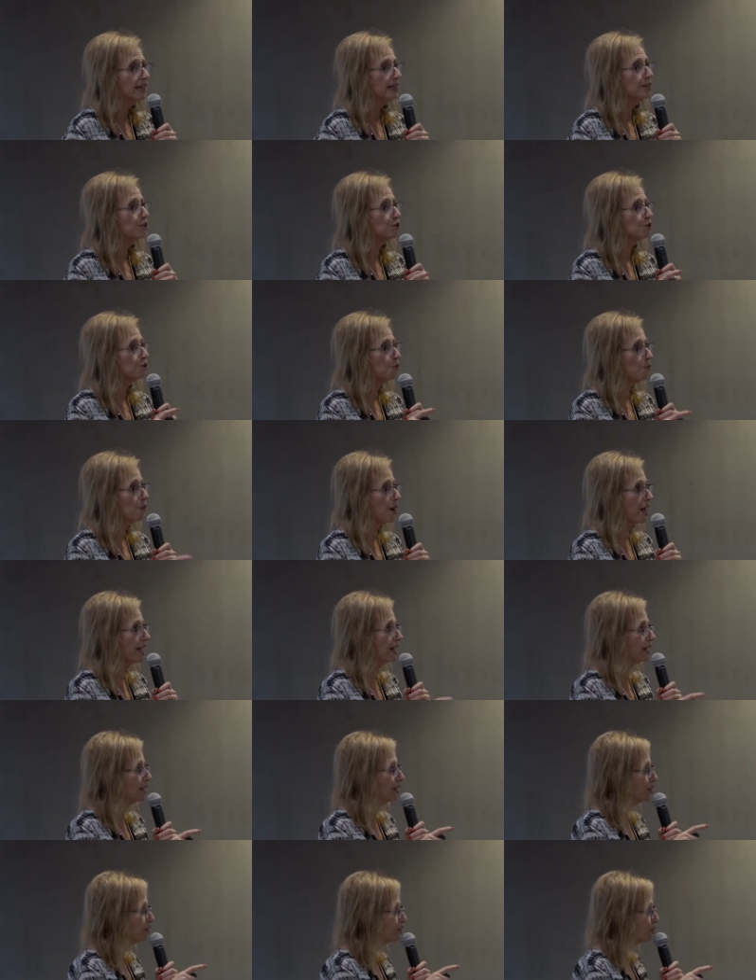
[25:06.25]
is the
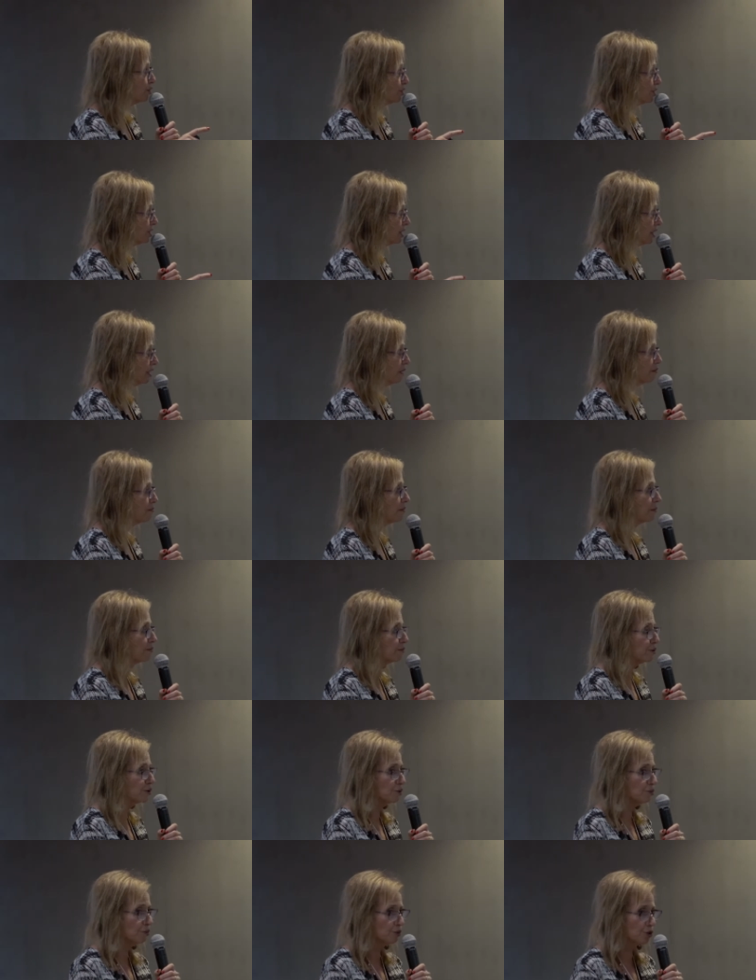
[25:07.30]
way your team
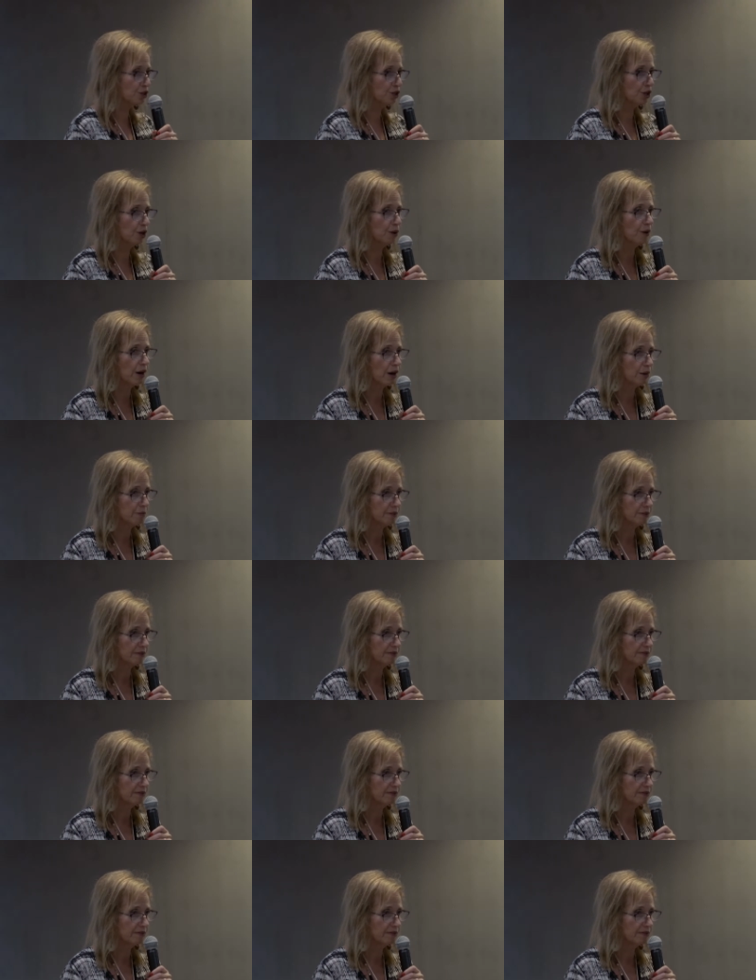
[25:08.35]
members will show up.